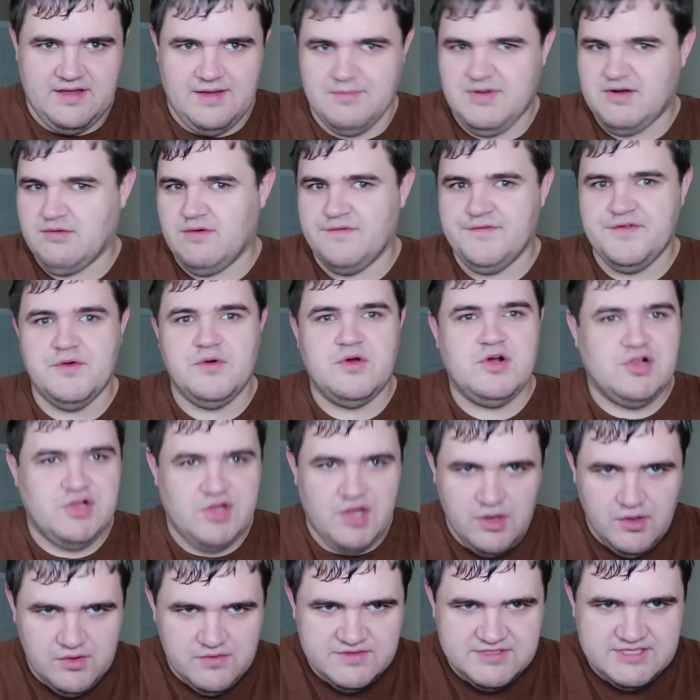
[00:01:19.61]
I'm gonna review
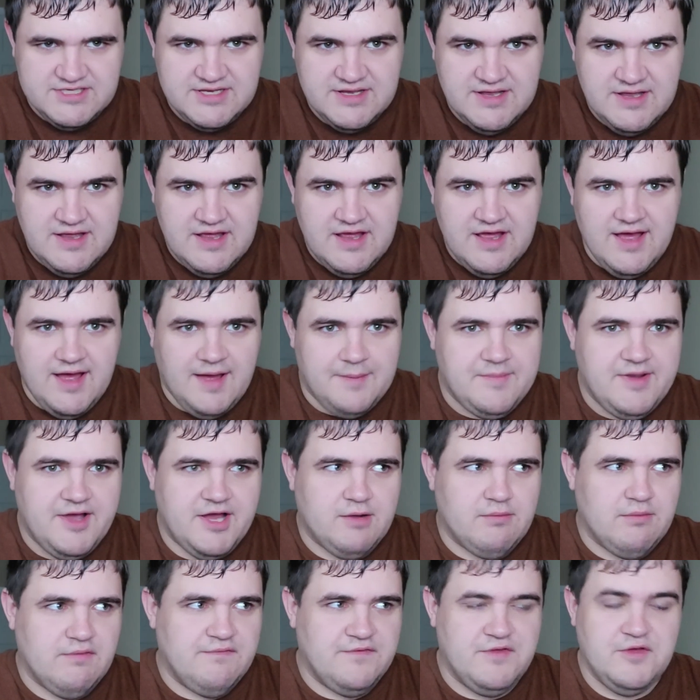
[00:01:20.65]
clothes. I'm
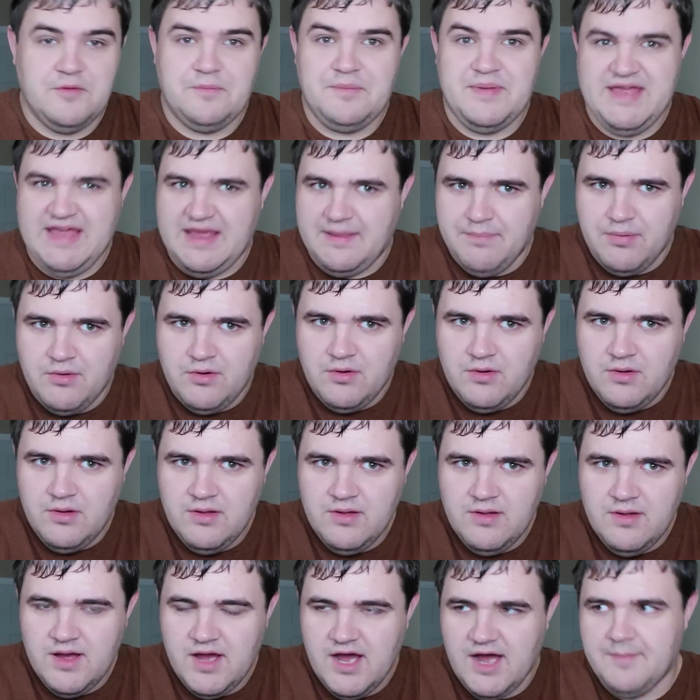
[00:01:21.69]
gonna review people.
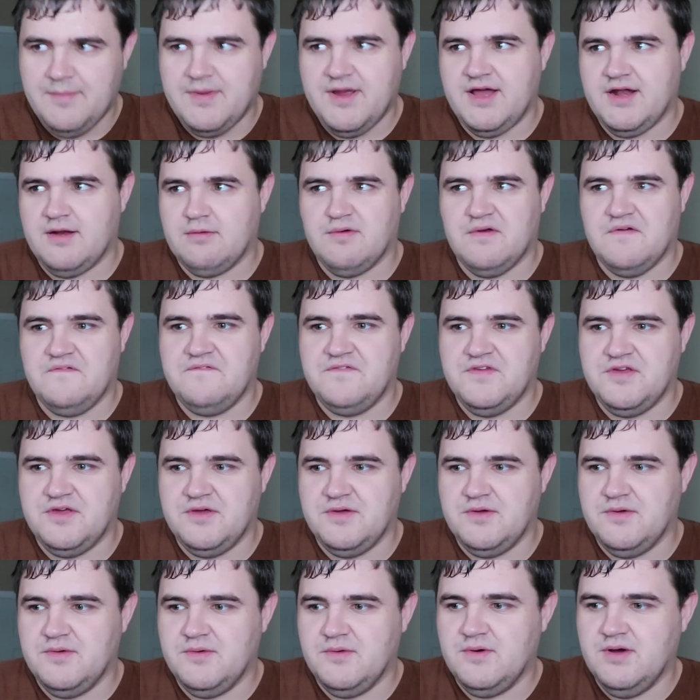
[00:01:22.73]
I'm gonna
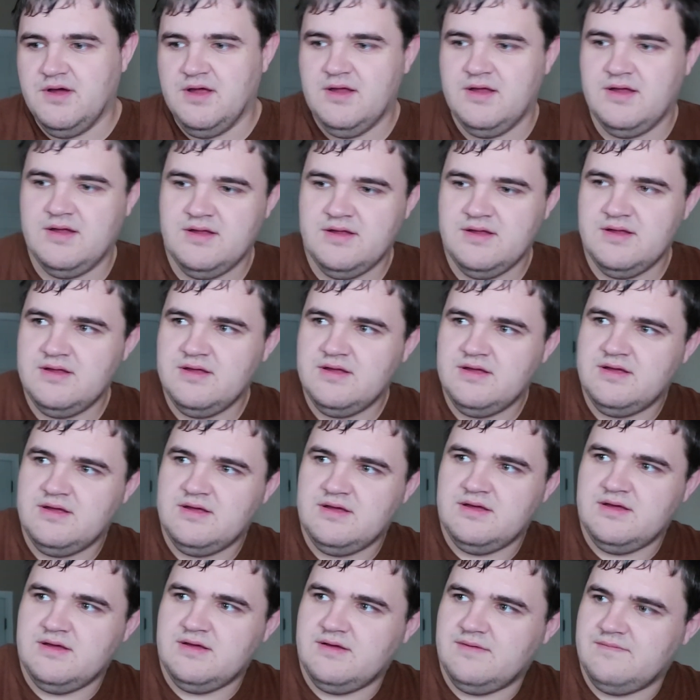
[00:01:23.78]
review
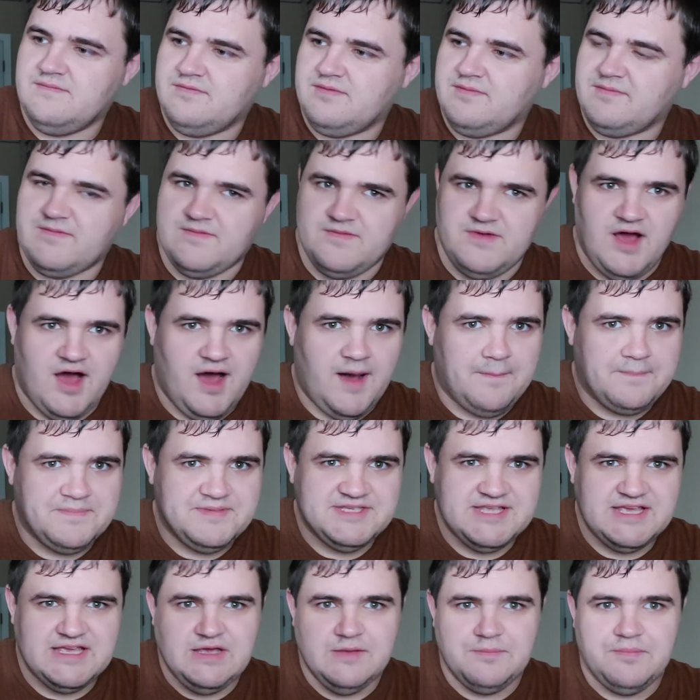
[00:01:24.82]
cups
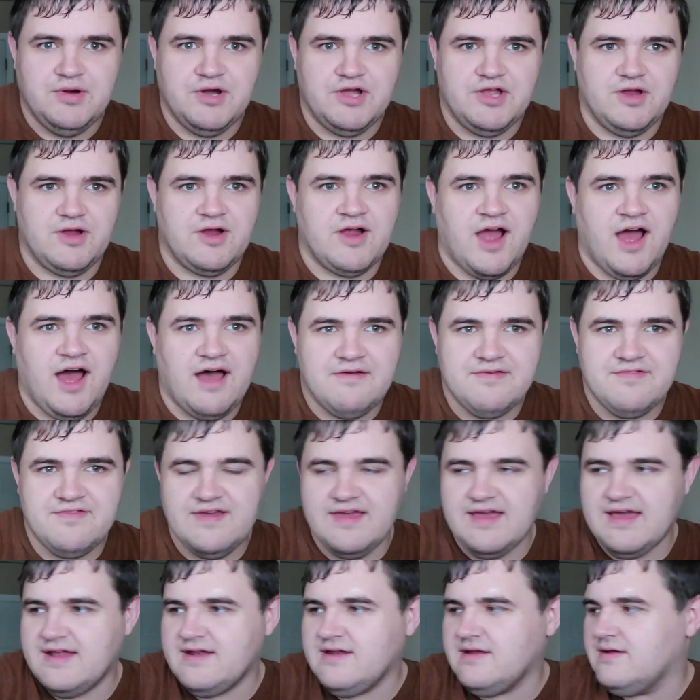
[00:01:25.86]
that you put your coffee
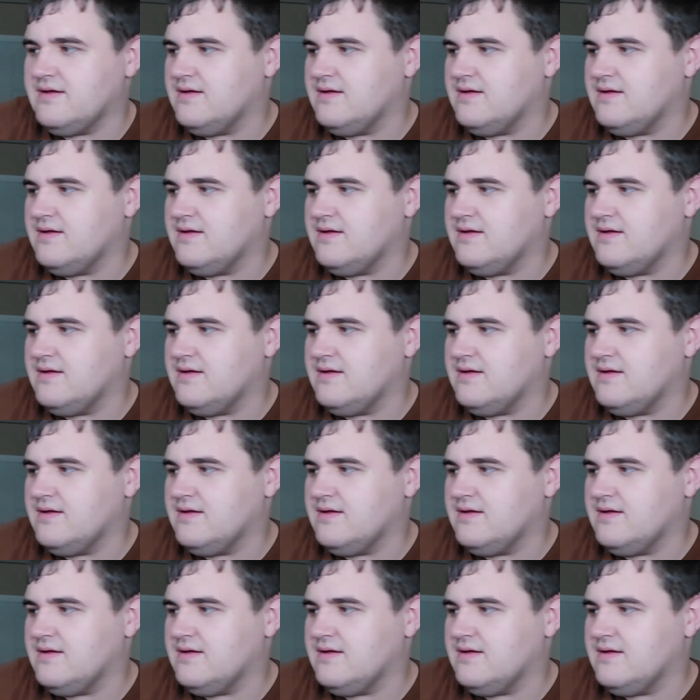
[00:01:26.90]
in.